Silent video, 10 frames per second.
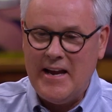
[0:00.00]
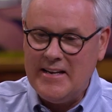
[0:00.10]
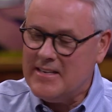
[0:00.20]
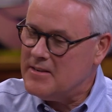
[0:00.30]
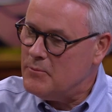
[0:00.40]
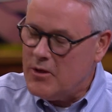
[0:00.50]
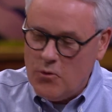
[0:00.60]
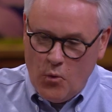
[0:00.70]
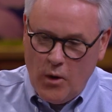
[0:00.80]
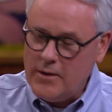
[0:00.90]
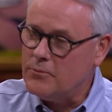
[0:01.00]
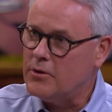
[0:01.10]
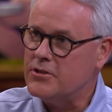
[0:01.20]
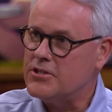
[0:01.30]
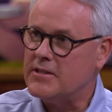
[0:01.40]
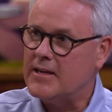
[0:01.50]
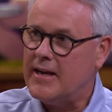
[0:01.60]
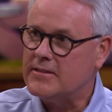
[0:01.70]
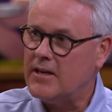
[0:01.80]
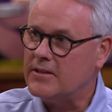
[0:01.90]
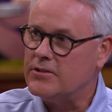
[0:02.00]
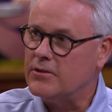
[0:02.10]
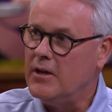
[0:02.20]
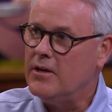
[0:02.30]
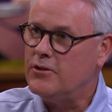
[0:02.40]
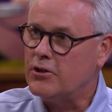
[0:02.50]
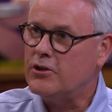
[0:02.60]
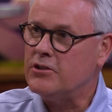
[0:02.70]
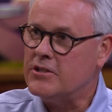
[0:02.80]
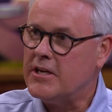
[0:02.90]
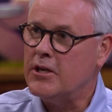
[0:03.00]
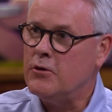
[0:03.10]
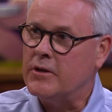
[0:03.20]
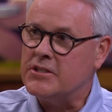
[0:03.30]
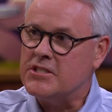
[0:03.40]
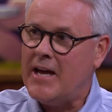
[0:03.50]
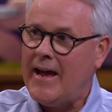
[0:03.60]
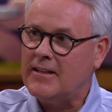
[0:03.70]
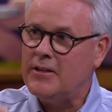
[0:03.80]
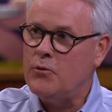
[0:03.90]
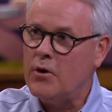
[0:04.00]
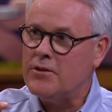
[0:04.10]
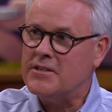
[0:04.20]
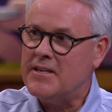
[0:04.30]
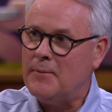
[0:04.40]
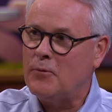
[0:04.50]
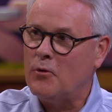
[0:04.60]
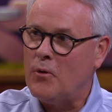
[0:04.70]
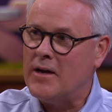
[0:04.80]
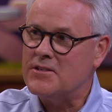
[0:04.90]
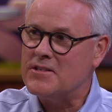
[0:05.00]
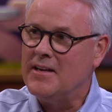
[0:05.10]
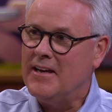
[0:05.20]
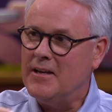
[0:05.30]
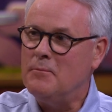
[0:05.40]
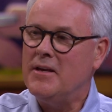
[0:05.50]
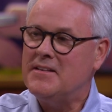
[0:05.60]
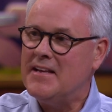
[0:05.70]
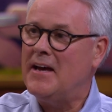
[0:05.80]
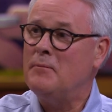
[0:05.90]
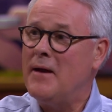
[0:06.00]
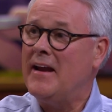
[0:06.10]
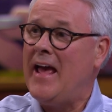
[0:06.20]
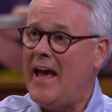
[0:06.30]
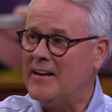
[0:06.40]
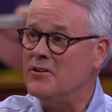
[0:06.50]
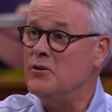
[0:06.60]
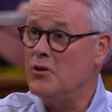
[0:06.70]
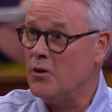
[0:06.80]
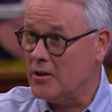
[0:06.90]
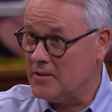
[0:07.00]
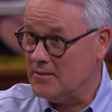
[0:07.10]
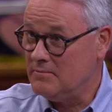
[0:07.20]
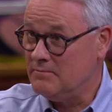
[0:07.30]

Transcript: I didn't meet one person that I talked to that couldn't tell you exactly where the temple was in Midtown Manhattan, New York. Mm-hmm.